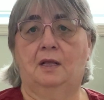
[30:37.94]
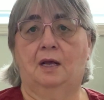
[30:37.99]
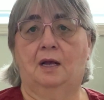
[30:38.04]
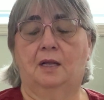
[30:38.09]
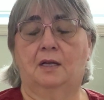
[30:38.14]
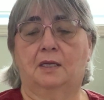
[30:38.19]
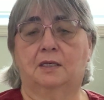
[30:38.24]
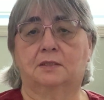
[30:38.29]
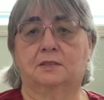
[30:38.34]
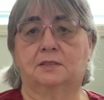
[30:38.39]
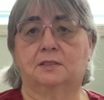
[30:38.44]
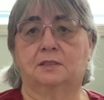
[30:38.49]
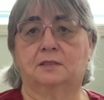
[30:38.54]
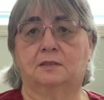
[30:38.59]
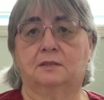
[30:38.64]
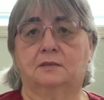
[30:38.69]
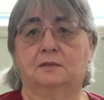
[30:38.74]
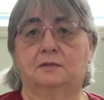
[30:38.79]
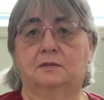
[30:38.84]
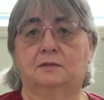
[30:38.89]
I like
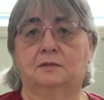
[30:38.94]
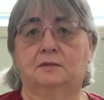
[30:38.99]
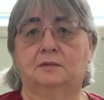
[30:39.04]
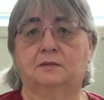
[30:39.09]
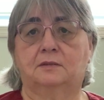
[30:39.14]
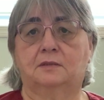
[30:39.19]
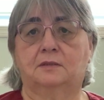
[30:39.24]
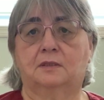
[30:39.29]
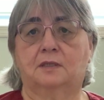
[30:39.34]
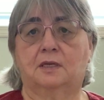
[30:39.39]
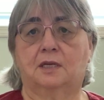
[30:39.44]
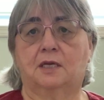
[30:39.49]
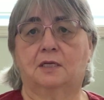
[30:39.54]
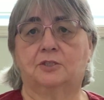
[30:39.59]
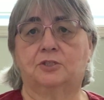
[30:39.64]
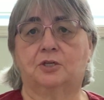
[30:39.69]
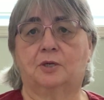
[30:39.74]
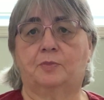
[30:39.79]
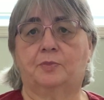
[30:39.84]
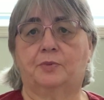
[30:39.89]
to
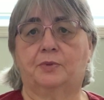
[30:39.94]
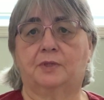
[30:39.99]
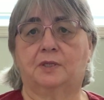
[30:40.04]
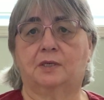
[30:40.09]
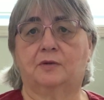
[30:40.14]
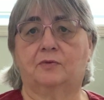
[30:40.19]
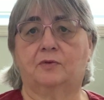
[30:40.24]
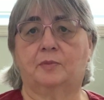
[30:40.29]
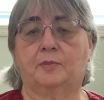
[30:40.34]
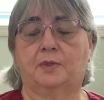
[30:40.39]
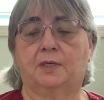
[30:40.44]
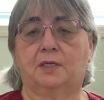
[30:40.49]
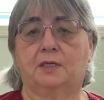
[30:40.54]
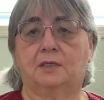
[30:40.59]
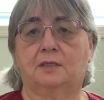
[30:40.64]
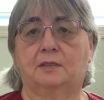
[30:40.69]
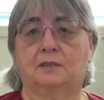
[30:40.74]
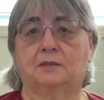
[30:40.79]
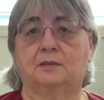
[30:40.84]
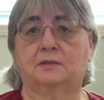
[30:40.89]
catch up with everybody
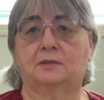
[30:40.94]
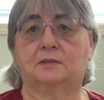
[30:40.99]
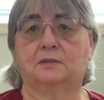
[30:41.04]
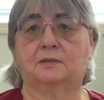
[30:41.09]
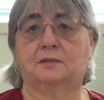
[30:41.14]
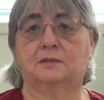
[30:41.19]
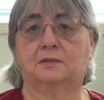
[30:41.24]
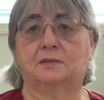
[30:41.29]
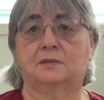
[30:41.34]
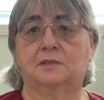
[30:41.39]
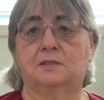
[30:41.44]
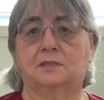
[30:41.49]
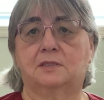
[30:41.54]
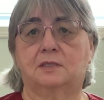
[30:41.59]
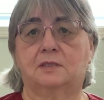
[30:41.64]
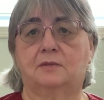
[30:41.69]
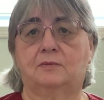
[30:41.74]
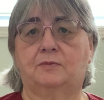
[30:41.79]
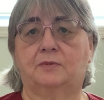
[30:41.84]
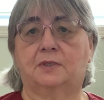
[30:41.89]
and
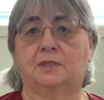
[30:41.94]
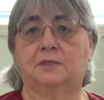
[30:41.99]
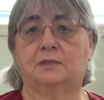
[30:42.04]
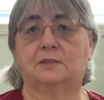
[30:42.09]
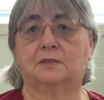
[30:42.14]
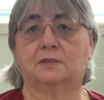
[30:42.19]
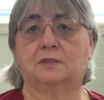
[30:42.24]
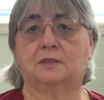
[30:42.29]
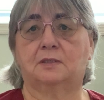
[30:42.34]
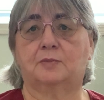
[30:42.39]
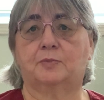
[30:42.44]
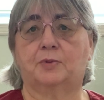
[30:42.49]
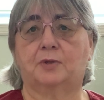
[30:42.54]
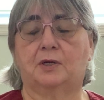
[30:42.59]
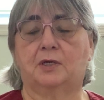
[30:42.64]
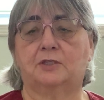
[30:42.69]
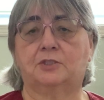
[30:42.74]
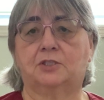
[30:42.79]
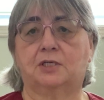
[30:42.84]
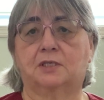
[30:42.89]
see what
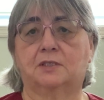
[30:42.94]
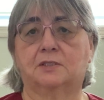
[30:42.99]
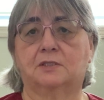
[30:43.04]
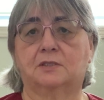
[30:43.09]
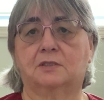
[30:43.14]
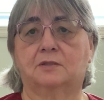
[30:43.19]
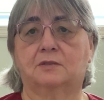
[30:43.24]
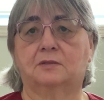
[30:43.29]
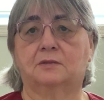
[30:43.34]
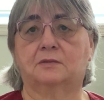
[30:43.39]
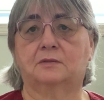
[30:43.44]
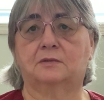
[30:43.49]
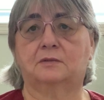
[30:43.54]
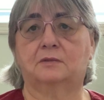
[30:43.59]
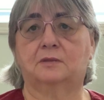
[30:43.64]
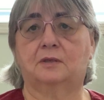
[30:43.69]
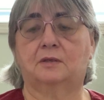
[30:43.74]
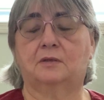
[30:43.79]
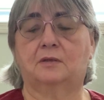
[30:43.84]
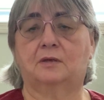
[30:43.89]
projects
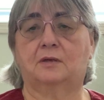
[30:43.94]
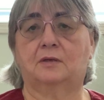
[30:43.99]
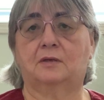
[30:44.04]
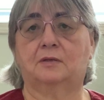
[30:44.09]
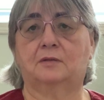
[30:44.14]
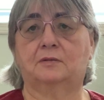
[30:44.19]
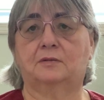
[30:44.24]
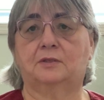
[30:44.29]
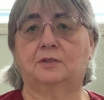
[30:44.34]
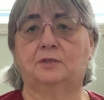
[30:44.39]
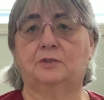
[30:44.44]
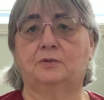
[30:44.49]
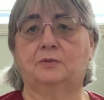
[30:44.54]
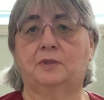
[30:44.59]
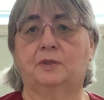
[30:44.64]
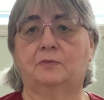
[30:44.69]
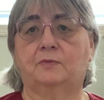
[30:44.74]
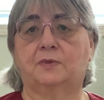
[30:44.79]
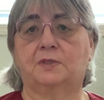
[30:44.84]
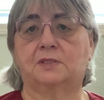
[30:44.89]
are new
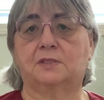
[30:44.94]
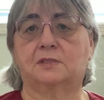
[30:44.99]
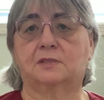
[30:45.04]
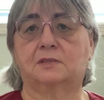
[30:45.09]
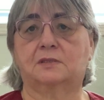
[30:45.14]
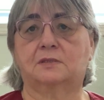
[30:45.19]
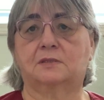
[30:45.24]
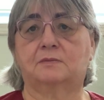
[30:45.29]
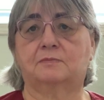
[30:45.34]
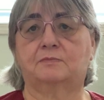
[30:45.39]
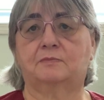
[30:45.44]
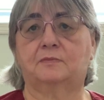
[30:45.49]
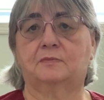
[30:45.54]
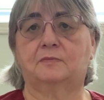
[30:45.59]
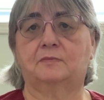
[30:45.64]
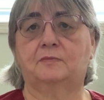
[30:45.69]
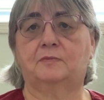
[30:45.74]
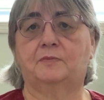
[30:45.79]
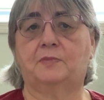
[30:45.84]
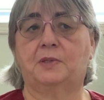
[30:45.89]
and what's
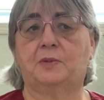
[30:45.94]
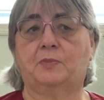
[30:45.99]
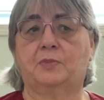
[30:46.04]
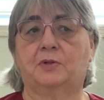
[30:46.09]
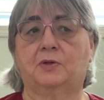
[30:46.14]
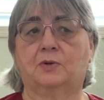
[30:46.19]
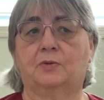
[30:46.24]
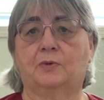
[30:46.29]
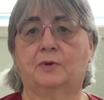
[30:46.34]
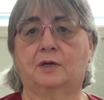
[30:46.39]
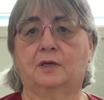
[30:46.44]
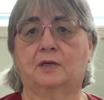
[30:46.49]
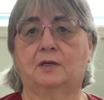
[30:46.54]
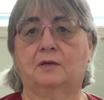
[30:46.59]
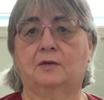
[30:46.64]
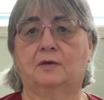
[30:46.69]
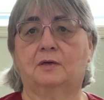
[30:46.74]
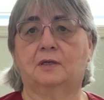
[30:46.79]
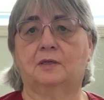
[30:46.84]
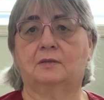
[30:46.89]
people are working
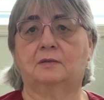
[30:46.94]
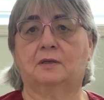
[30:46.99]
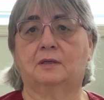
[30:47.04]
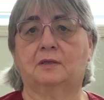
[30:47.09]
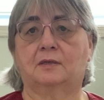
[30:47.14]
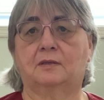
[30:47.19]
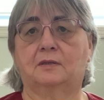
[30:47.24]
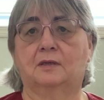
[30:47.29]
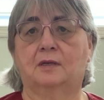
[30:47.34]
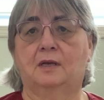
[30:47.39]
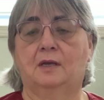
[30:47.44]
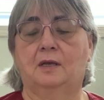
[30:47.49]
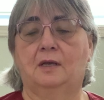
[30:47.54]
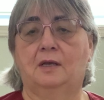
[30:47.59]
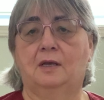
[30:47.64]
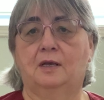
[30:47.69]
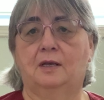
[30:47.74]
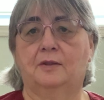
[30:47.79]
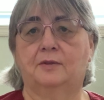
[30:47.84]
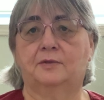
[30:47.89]
on, and
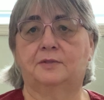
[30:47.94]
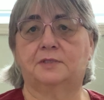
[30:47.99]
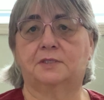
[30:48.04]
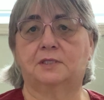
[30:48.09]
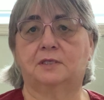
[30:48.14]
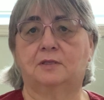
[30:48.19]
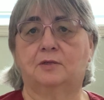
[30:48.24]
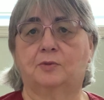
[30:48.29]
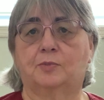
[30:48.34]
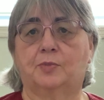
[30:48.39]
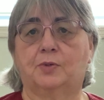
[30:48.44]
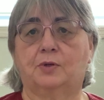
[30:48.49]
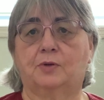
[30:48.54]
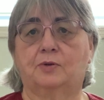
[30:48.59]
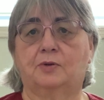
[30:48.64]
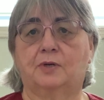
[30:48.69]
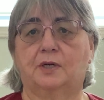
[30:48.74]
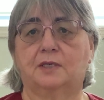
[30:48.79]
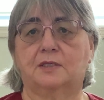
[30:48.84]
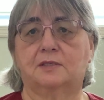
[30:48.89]
see their
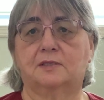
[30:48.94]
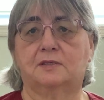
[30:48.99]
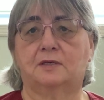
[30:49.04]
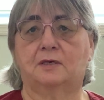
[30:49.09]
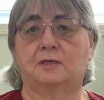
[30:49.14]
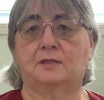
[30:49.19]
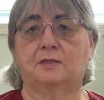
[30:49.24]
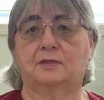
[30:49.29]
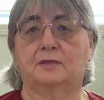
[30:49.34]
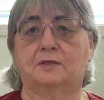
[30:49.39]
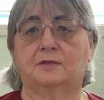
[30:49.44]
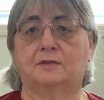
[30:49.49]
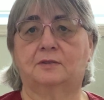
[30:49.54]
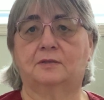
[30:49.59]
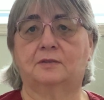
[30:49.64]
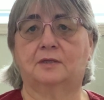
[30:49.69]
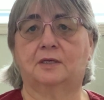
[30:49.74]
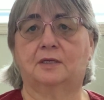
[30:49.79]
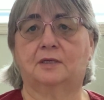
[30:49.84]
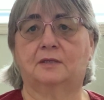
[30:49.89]
progress on
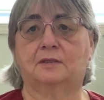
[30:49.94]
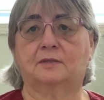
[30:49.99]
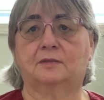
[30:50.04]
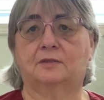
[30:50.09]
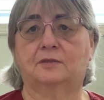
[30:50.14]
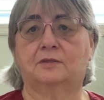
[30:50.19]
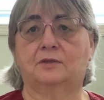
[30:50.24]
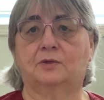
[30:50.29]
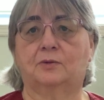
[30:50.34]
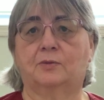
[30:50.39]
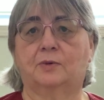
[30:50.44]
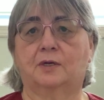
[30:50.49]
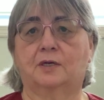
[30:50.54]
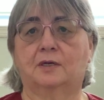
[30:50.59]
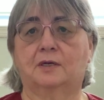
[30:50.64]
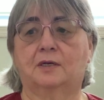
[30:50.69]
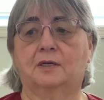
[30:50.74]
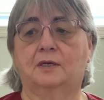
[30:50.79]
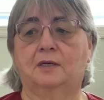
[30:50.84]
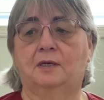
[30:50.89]
their
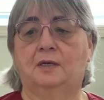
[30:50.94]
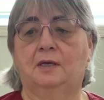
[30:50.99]
work.